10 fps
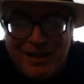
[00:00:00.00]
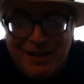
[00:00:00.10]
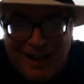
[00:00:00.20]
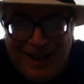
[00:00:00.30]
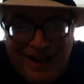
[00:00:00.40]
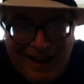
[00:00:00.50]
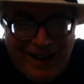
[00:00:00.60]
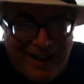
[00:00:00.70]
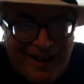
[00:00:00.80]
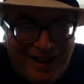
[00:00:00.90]

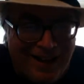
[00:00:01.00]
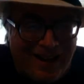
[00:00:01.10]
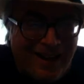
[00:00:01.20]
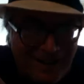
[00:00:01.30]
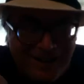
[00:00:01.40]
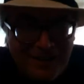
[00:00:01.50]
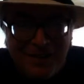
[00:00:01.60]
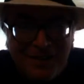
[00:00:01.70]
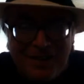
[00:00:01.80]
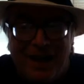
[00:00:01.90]
and
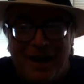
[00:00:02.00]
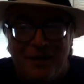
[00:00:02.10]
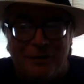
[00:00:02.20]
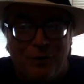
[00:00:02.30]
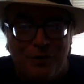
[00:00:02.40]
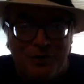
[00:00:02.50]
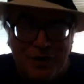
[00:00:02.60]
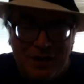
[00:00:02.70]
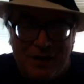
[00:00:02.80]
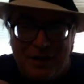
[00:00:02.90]
of course,
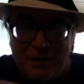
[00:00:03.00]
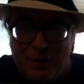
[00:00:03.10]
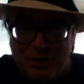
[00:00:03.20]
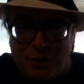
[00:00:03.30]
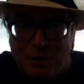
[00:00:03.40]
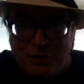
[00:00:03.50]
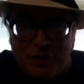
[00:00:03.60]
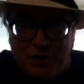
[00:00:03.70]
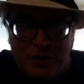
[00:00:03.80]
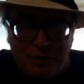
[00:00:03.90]
it was
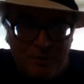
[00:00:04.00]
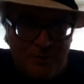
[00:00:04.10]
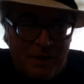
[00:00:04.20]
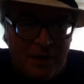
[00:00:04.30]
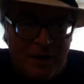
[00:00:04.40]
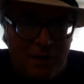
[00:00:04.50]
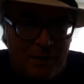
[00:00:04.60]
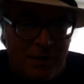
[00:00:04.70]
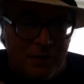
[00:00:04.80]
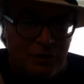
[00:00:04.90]
also uh,
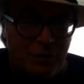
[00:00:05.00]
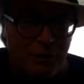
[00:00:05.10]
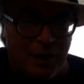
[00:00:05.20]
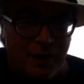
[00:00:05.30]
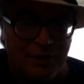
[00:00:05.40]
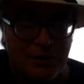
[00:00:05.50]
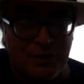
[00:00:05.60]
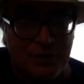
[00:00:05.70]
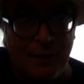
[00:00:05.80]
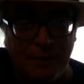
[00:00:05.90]
in
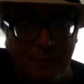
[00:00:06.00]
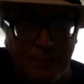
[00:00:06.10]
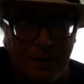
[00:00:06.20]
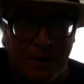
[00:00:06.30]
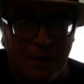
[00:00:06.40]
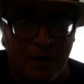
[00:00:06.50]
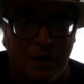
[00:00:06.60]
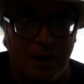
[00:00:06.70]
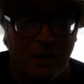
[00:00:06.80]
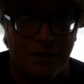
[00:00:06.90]
2007
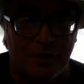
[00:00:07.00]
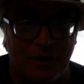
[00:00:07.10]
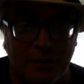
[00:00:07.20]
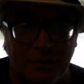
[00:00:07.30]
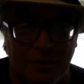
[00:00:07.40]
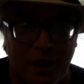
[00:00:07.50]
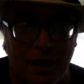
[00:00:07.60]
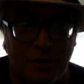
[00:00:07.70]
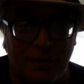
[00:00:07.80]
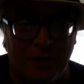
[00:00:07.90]
uh,
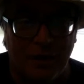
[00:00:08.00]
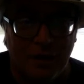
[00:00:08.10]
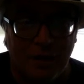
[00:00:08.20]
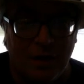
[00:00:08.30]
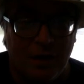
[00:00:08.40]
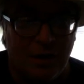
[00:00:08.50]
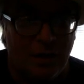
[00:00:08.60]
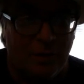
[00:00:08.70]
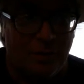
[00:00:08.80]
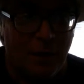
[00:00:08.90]

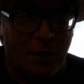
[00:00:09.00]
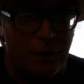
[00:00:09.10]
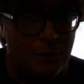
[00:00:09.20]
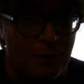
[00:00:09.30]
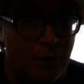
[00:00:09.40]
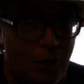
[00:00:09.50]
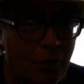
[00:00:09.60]
Uh, Home for the